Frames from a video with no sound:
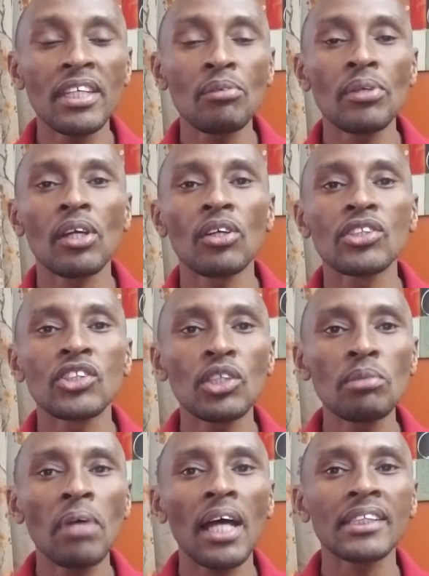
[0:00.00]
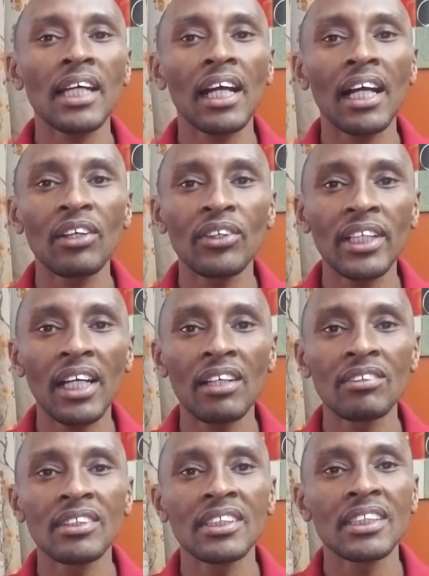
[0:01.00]
we consume has a calorie
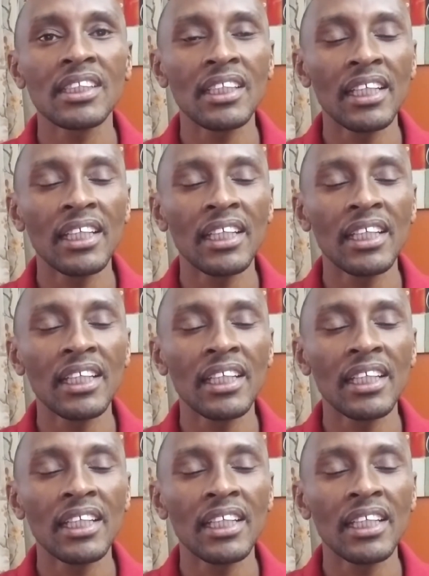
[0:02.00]
count.